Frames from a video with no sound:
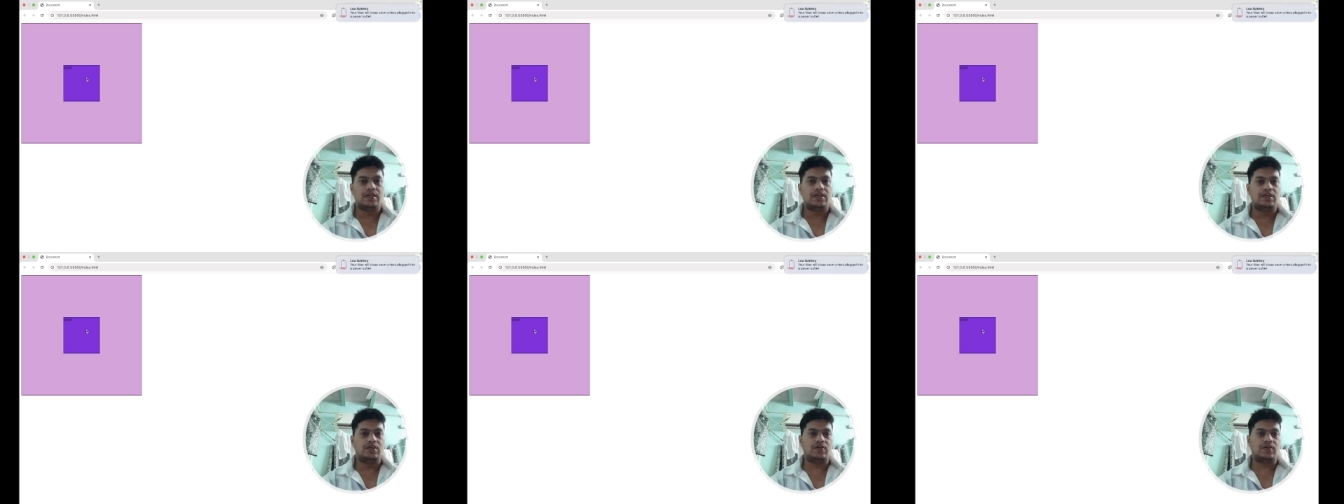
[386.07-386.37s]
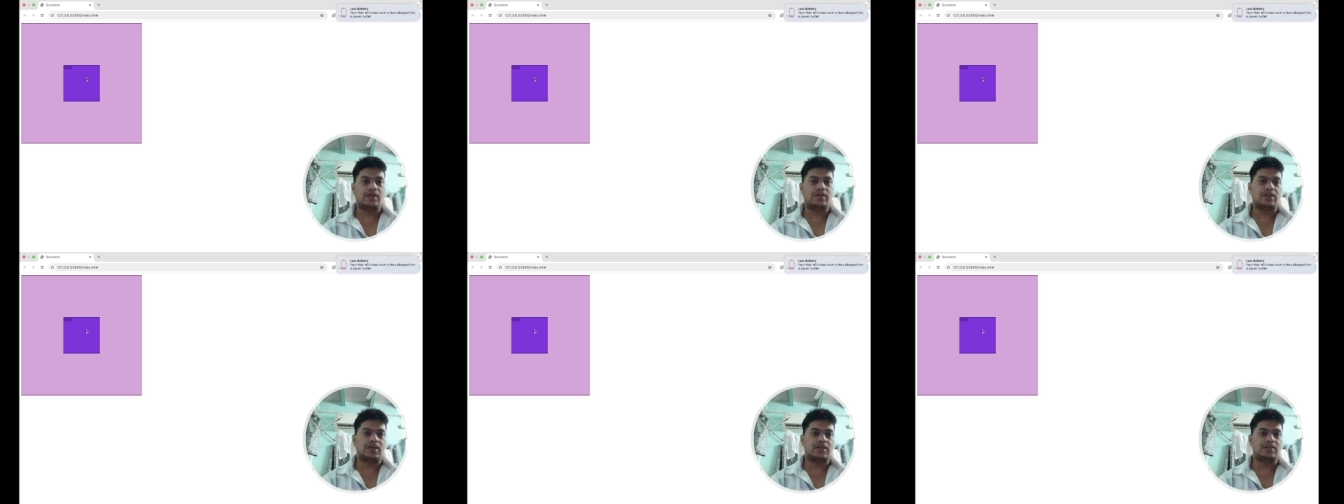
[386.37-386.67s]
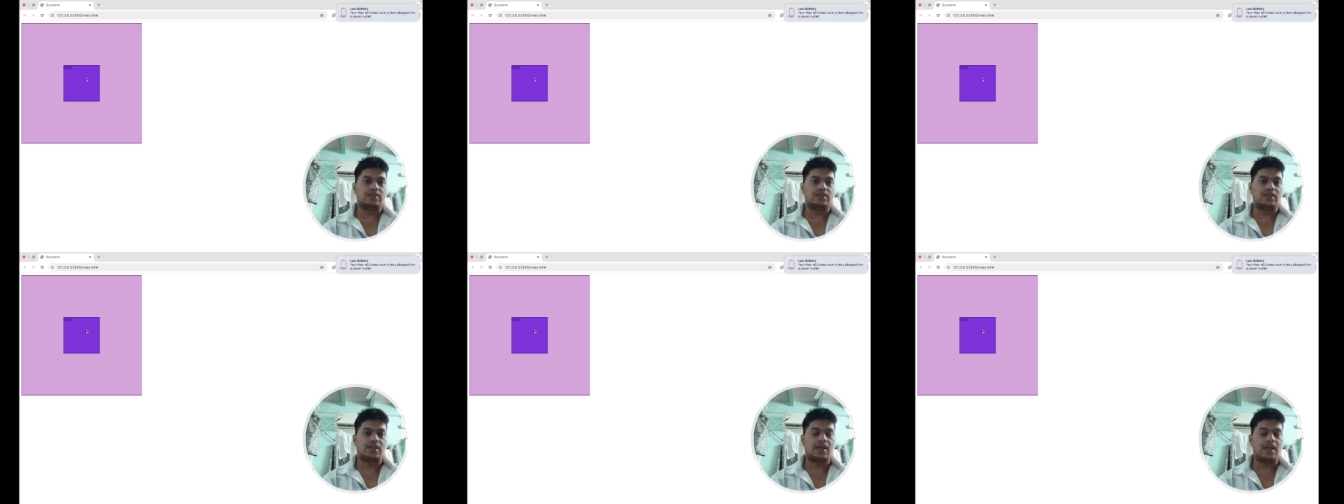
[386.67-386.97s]
you can
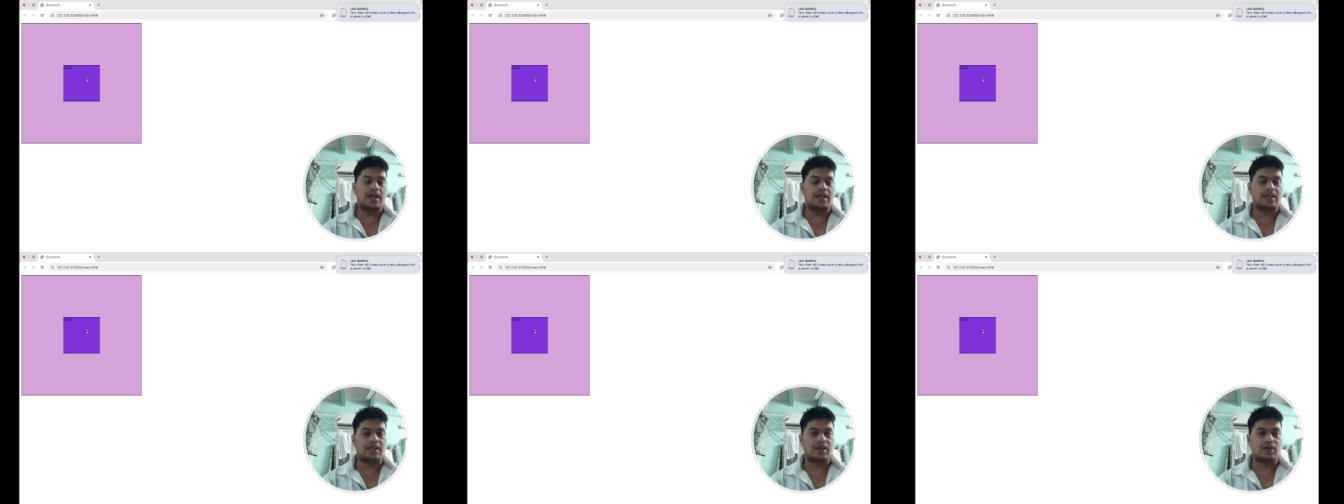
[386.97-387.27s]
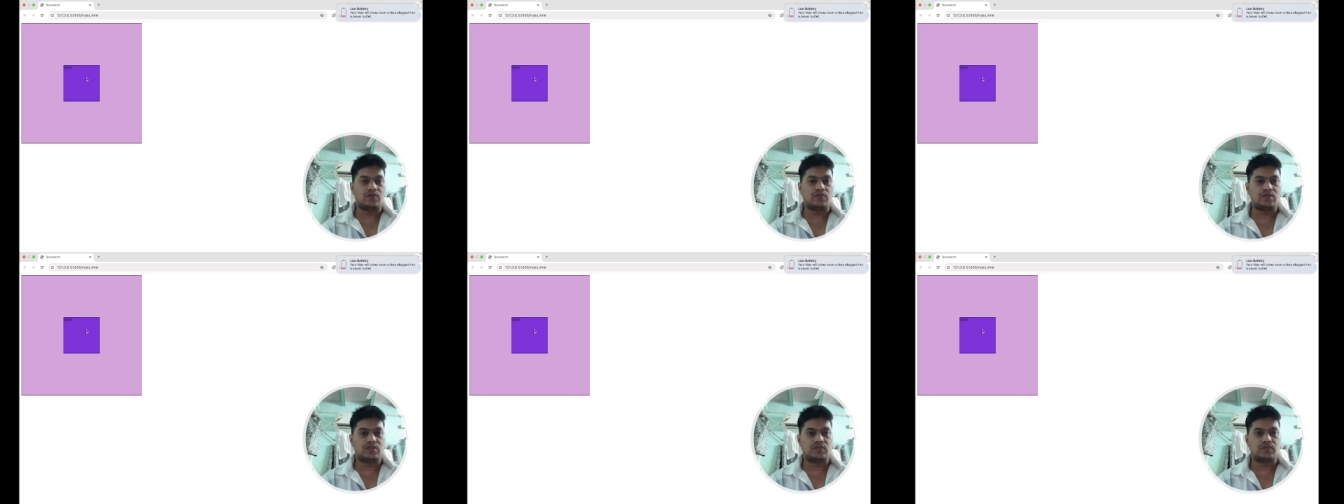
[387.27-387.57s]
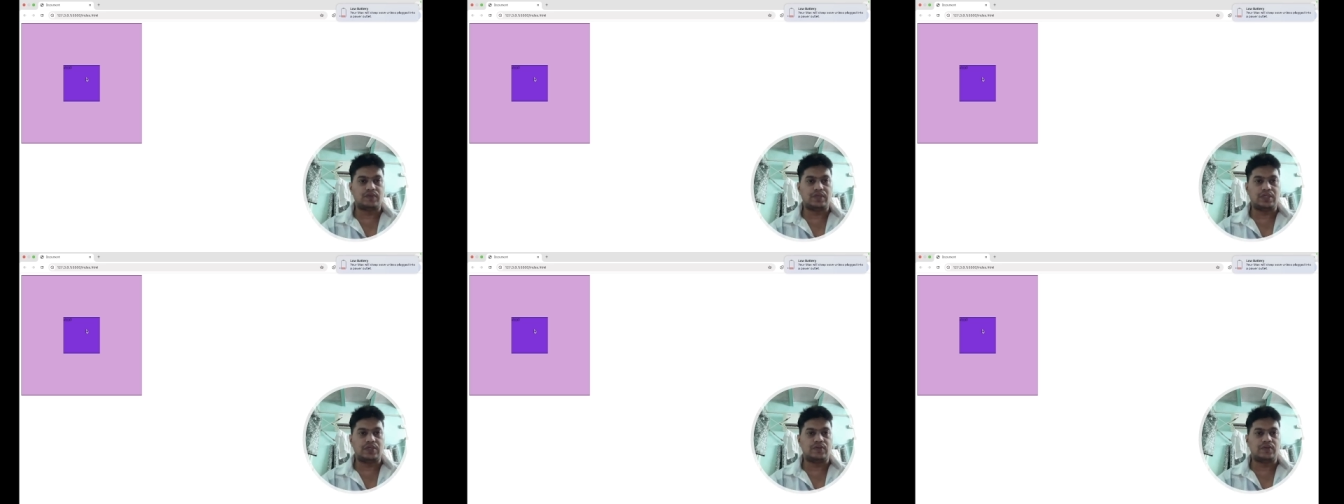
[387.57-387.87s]
consider liking to this
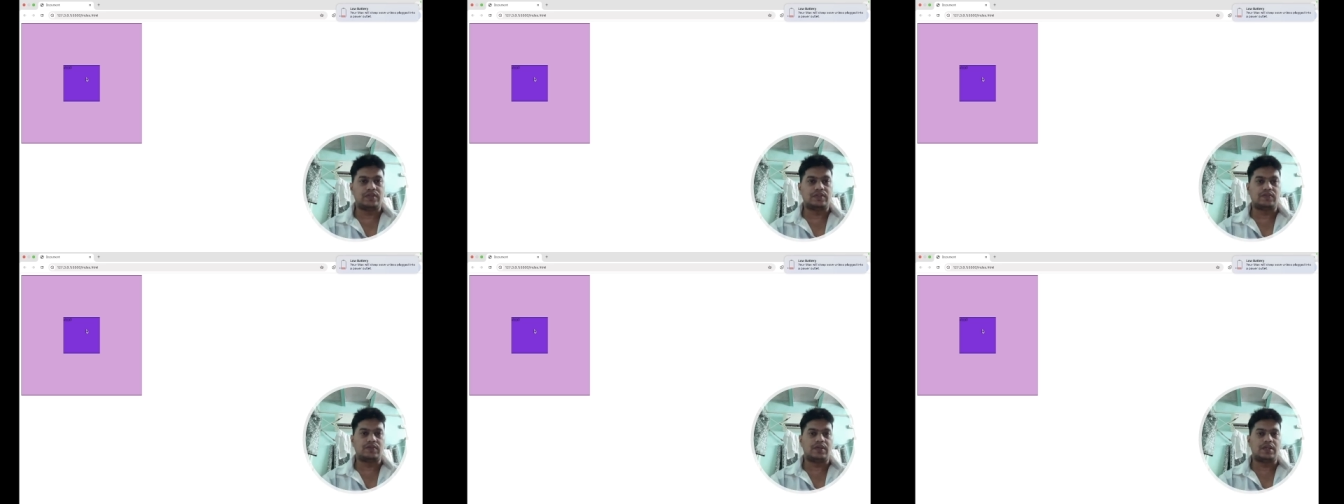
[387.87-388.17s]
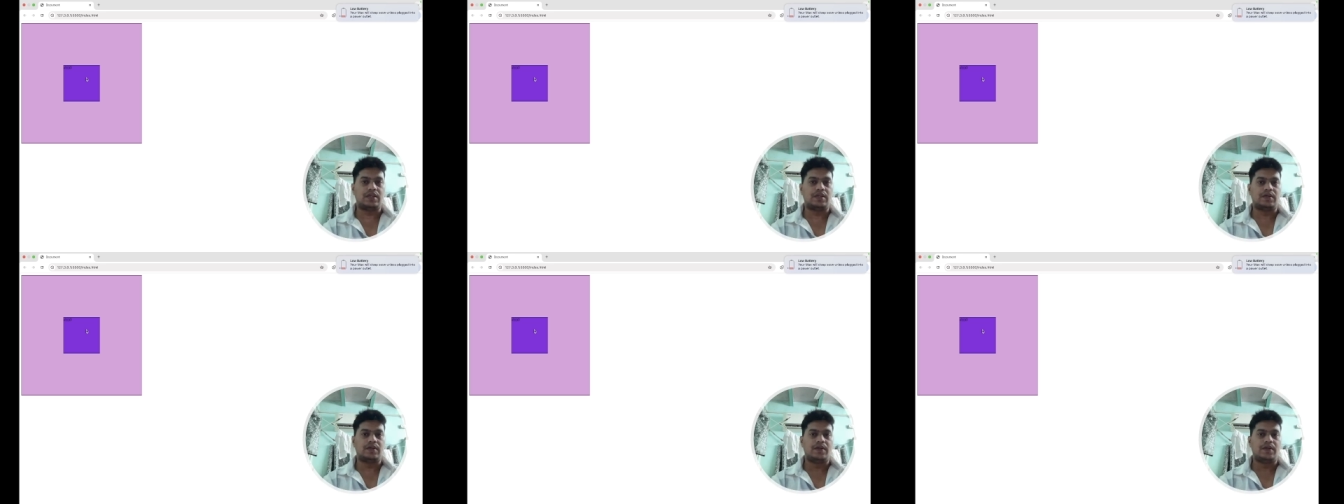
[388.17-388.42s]
video as well.